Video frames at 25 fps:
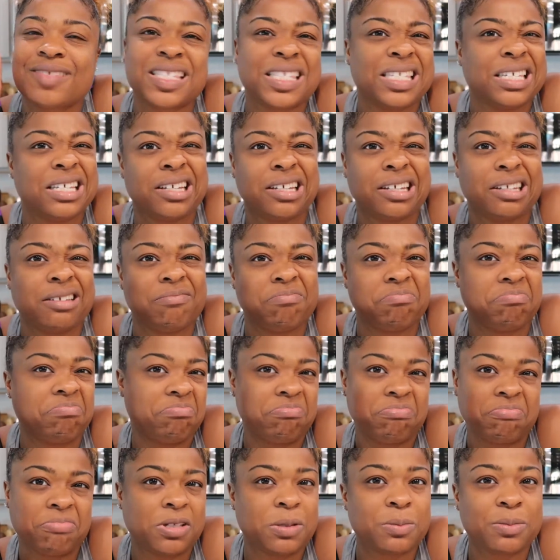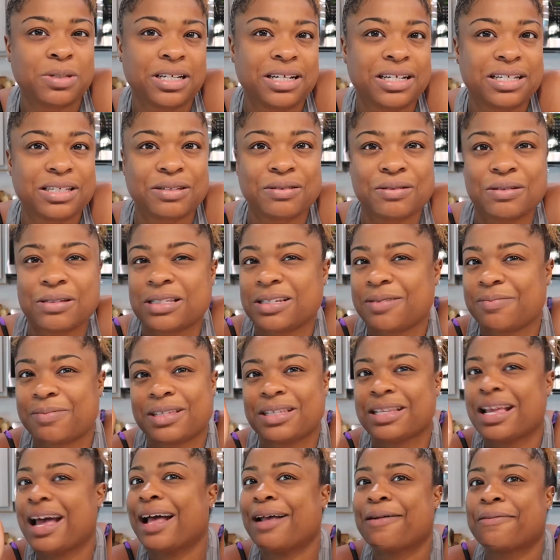see it, some dust or
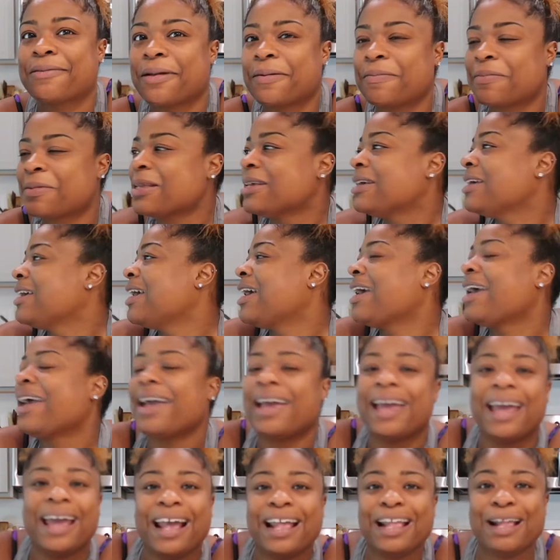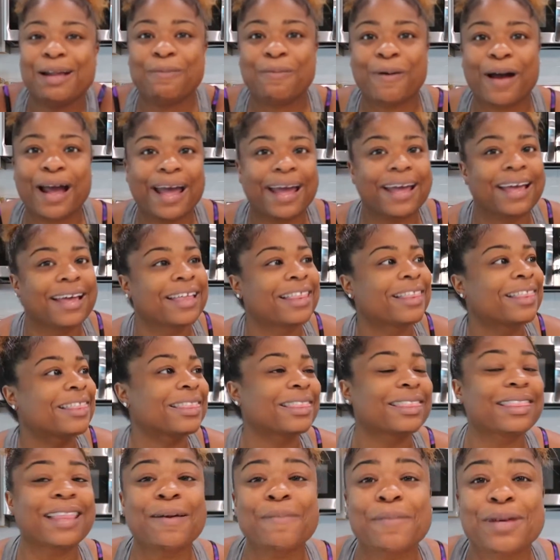something. I don't know. Anyway,
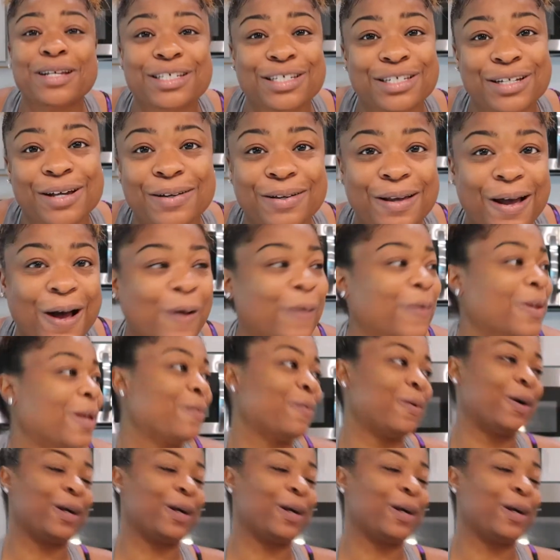let me show y'all what I'm